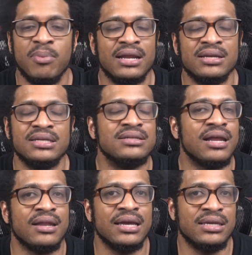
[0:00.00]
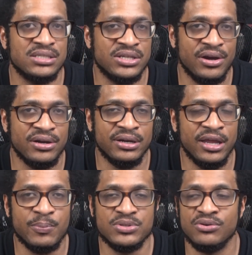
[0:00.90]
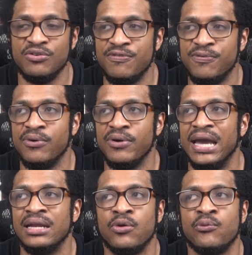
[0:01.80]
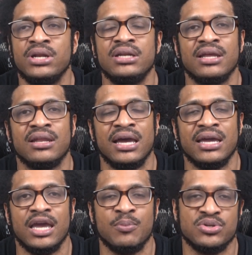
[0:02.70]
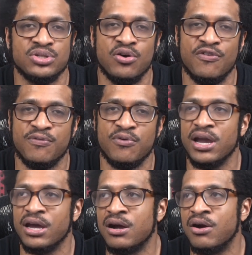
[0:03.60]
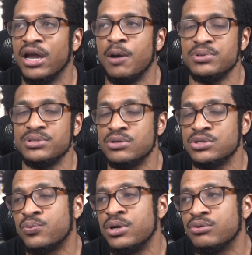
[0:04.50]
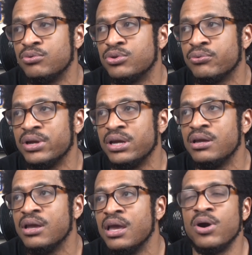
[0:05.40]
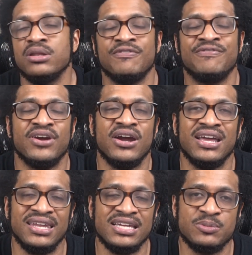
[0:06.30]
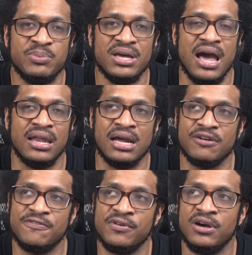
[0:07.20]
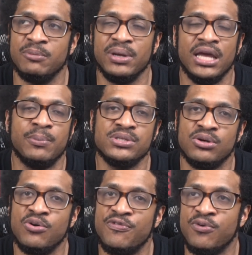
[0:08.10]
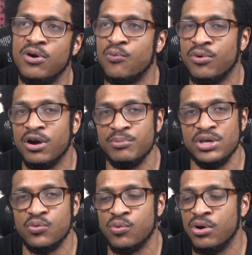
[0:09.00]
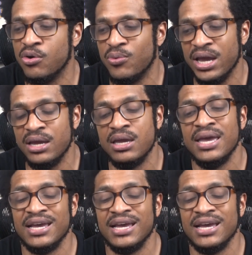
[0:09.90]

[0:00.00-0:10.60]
but I did not like his character in episode 4, and I really didn't like episode 4 at all. Episodes 1 through 3 were at the very least bit a lot of fun, but episode 4 rubbed me the wrong way,